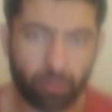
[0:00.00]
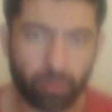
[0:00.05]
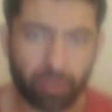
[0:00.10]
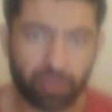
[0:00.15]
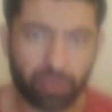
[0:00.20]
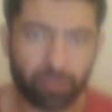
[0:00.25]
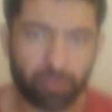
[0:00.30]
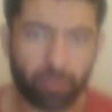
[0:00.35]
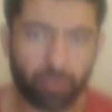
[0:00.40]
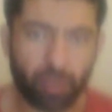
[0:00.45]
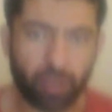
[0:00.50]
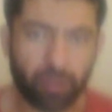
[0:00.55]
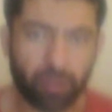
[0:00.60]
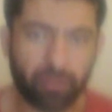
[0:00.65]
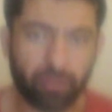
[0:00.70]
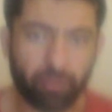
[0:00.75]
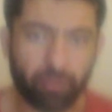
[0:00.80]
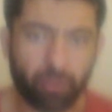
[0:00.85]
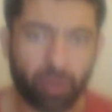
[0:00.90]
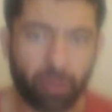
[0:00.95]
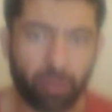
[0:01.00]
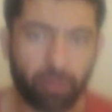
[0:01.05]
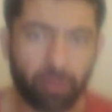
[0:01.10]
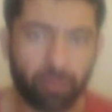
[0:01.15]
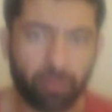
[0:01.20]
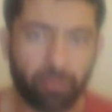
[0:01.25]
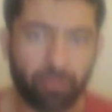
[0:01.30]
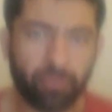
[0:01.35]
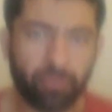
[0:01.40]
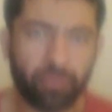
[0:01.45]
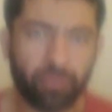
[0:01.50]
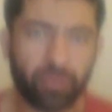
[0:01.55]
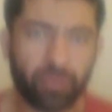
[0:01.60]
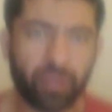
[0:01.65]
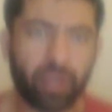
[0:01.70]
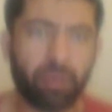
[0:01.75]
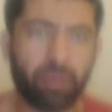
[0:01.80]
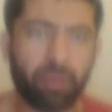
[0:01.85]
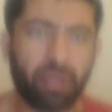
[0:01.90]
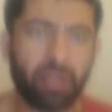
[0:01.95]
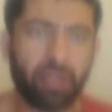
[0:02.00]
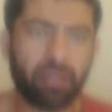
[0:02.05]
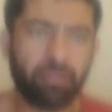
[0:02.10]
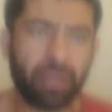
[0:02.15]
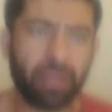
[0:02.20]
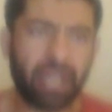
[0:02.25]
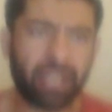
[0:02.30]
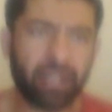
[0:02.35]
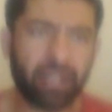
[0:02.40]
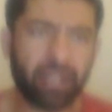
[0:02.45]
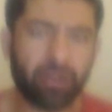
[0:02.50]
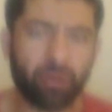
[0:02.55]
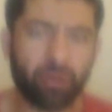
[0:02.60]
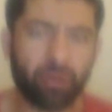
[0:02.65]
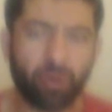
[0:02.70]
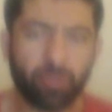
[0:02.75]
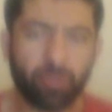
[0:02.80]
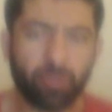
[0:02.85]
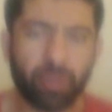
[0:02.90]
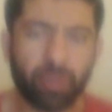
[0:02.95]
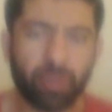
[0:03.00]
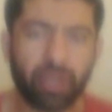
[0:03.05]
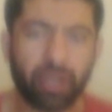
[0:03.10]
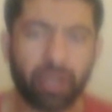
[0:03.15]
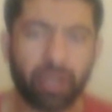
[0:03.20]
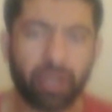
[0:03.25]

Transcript: Worst part of the problem? That I'm held back at home.